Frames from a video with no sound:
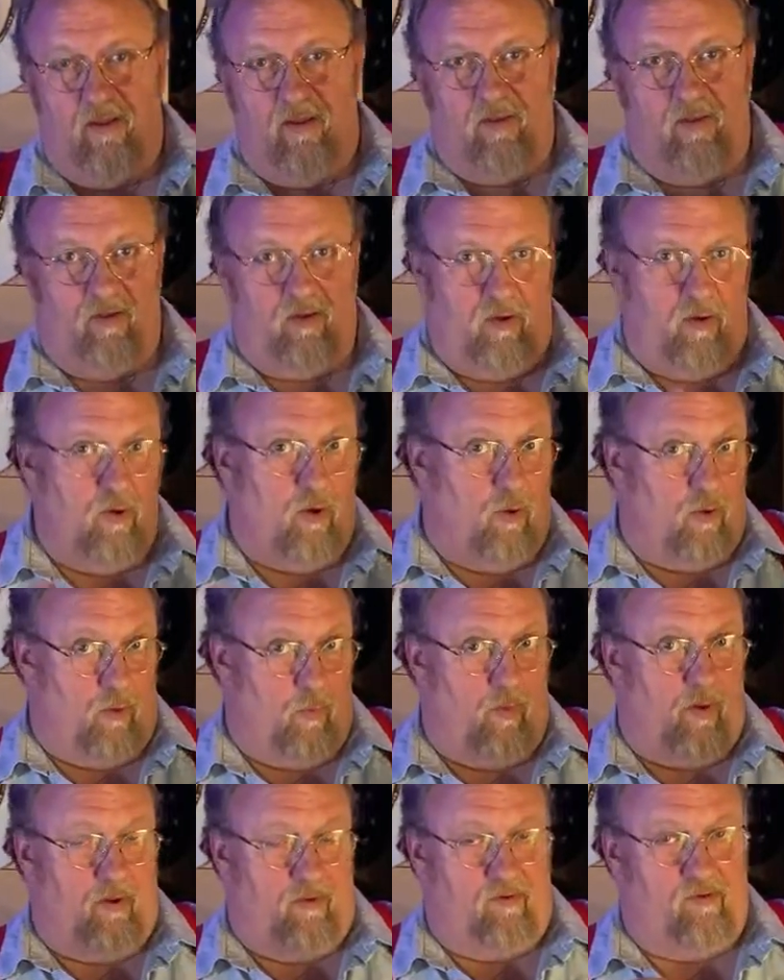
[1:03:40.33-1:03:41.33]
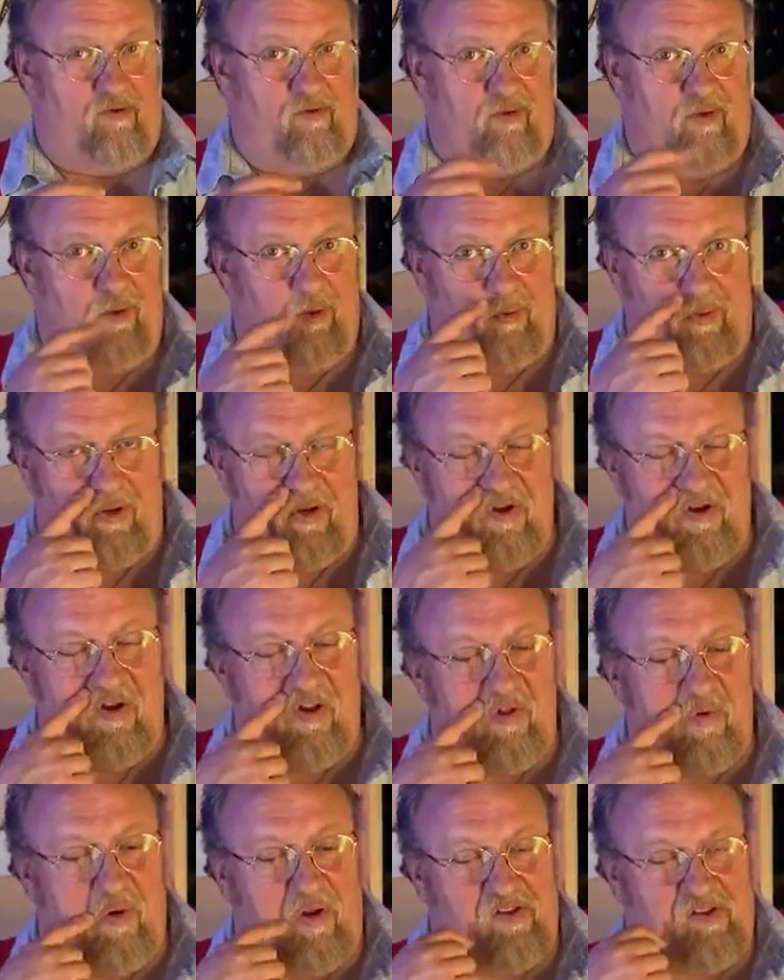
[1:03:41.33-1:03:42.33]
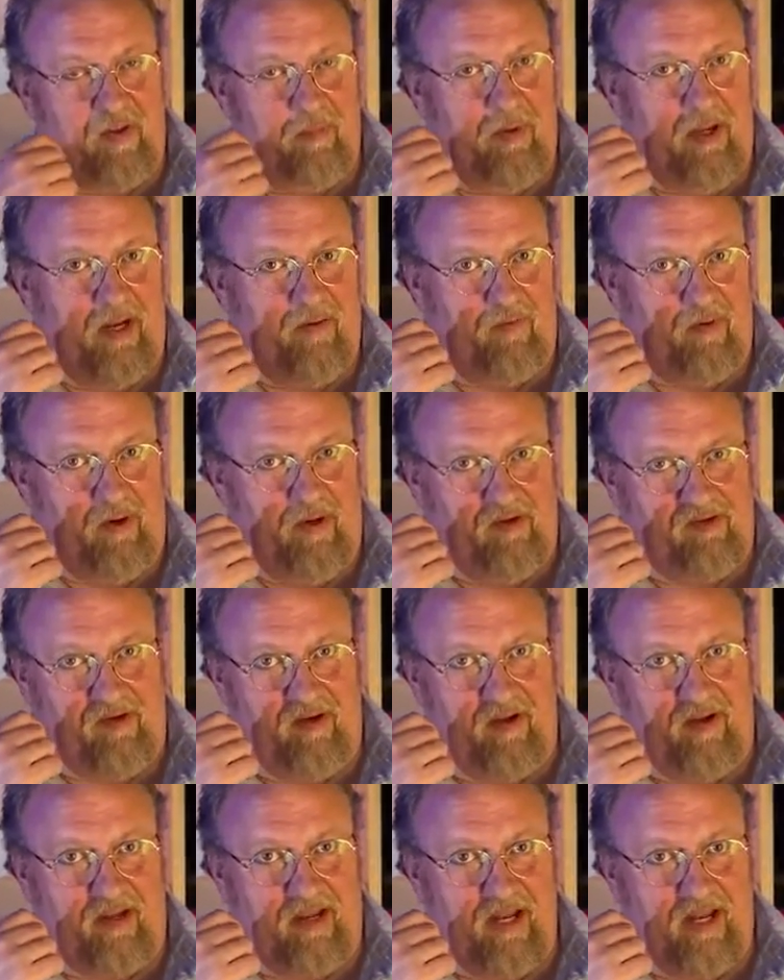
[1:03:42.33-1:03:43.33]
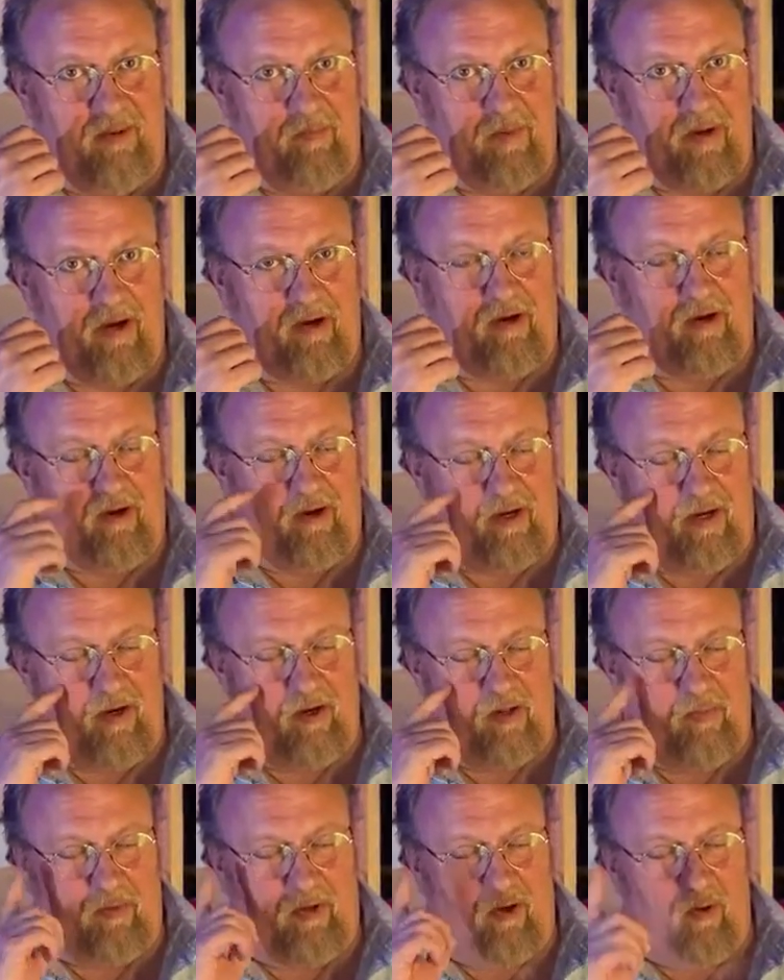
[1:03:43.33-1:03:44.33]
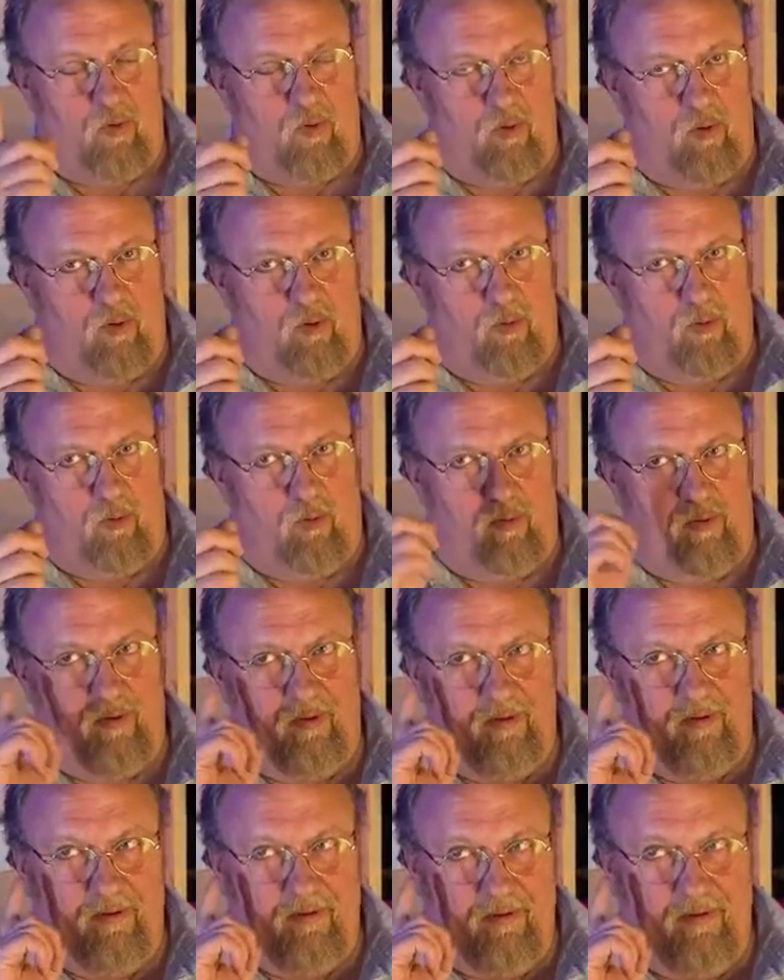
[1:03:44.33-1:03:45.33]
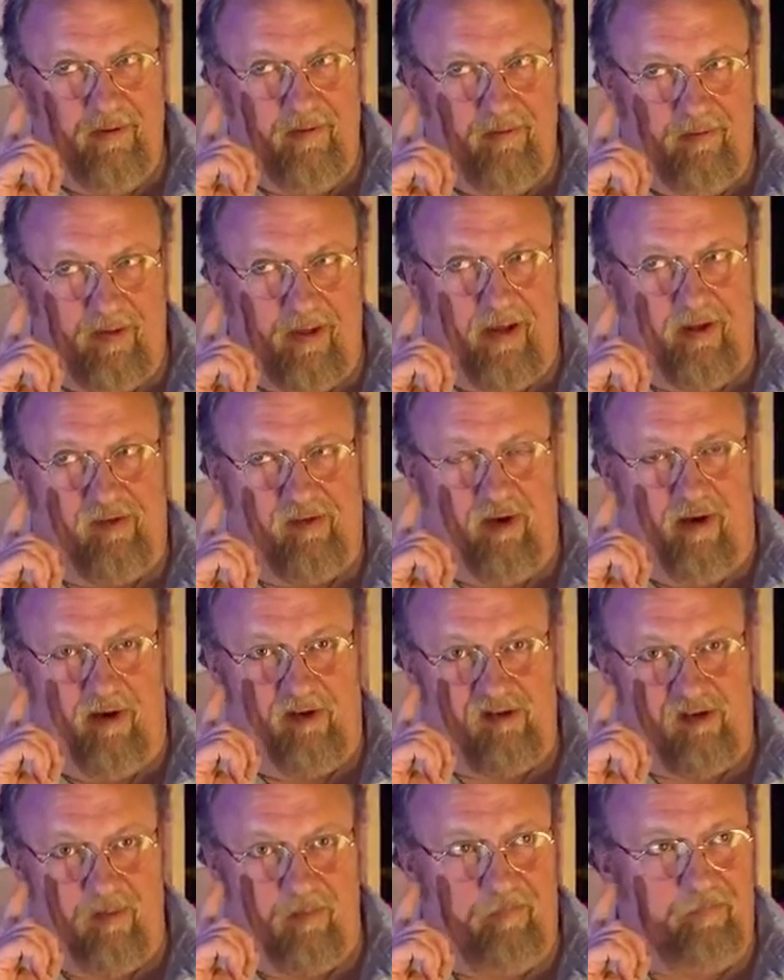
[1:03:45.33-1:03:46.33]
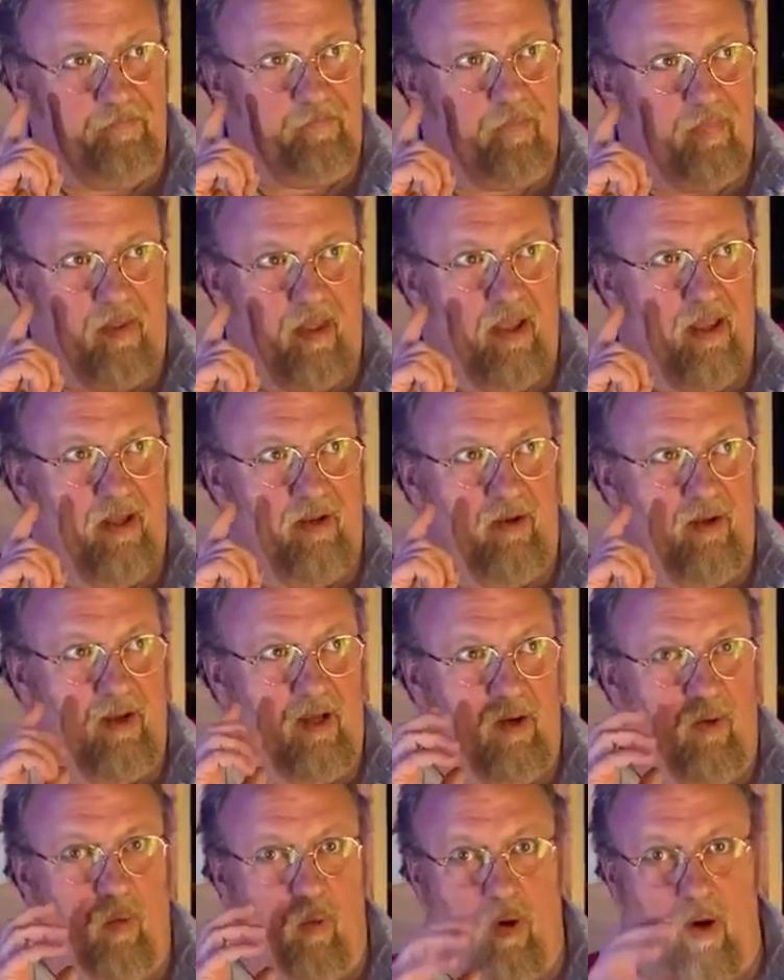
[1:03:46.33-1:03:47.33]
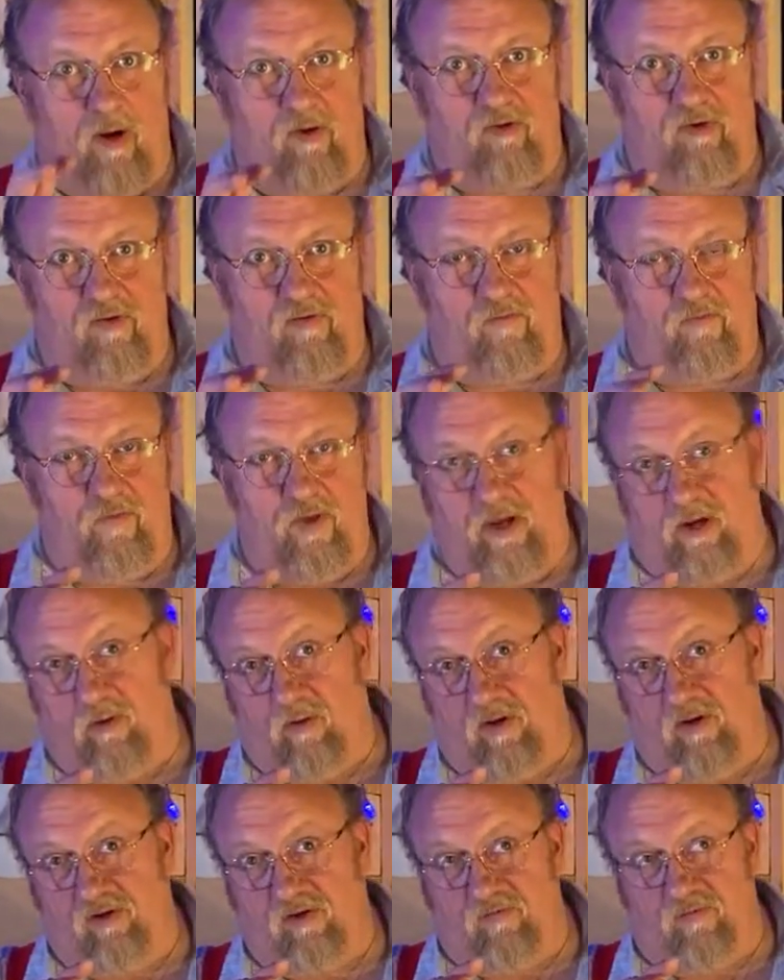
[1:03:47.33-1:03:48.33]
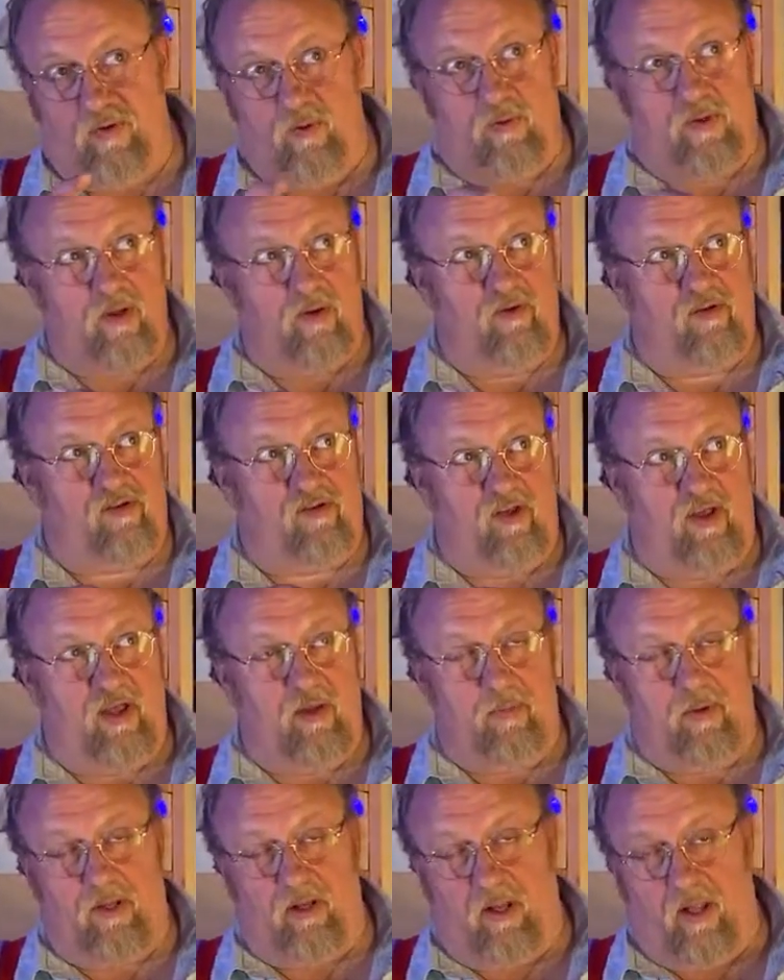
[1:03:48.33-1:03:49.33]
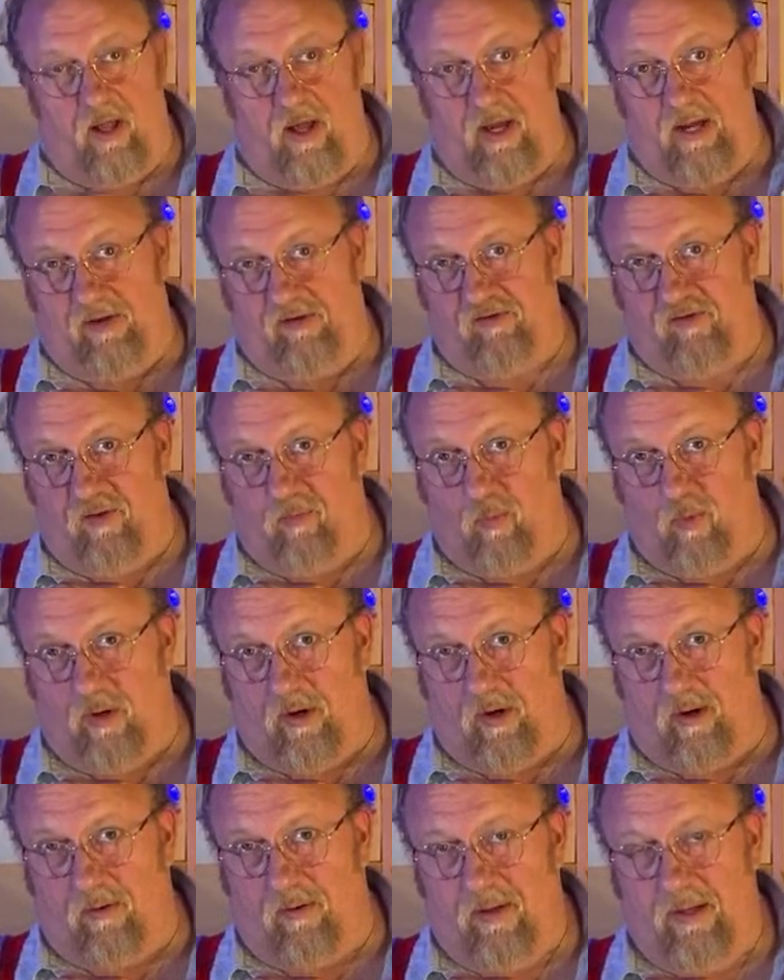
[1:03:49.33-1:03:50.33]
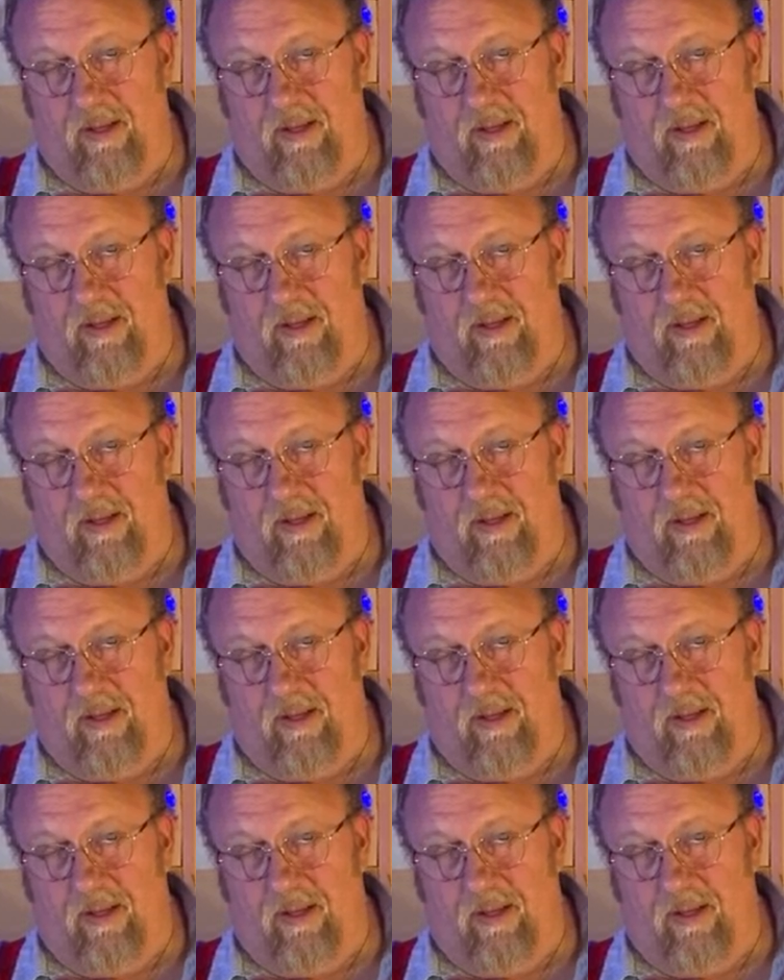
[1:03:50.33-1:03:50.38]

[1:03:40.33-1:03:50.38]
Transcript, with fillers: You know the ones. You'll you know the ones I mean. If you're listening to Kenny Baker, you hear them and go, "Oh, that's awesome!" And you got to watch his fingerings. If you can see him online somewhere,